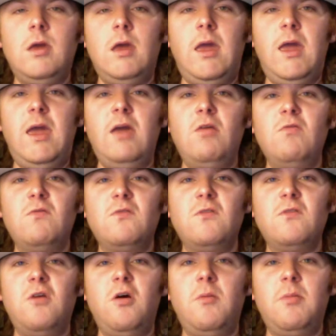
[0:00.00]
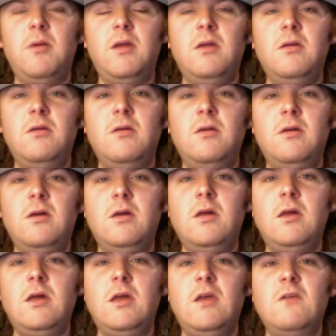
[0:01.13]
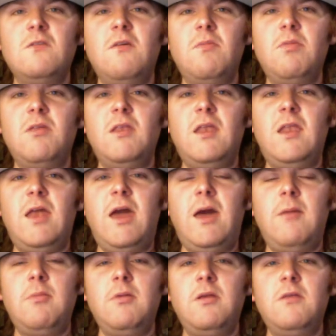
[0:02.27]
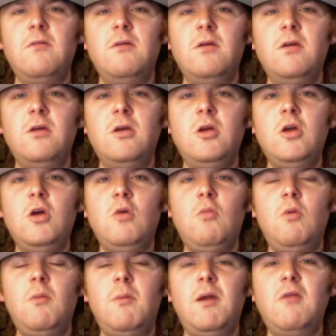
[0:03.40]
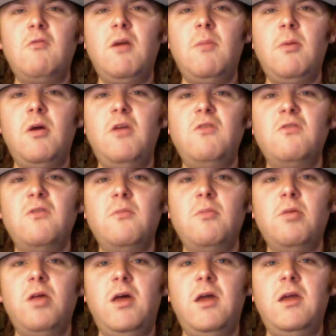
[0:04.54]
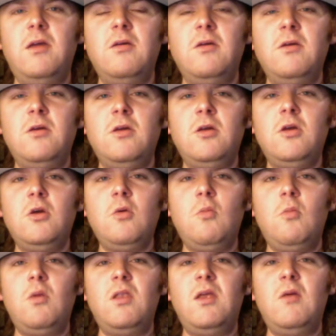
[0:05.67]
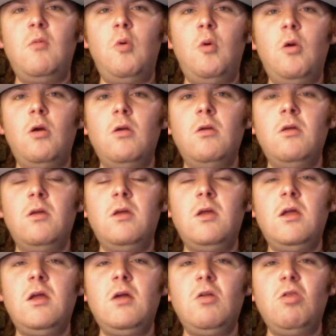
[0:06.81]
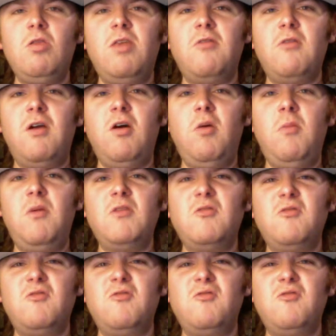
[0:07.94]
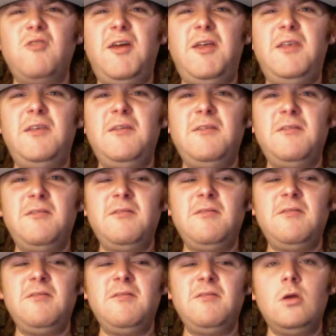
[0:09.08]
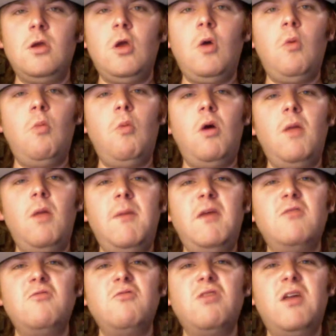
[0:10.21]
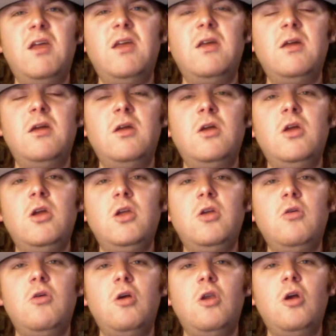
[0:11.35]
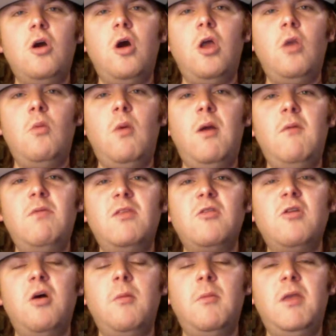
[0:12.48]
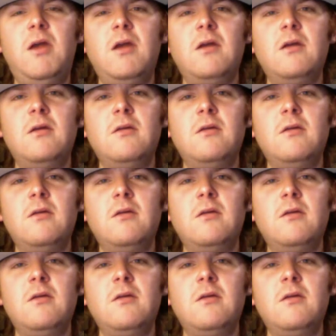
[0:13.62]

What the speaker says: Ankle stomping is something that happened when my grandpa used to play when they wore leather helmets and shit. What makes you think you could have got away with it, Dominic?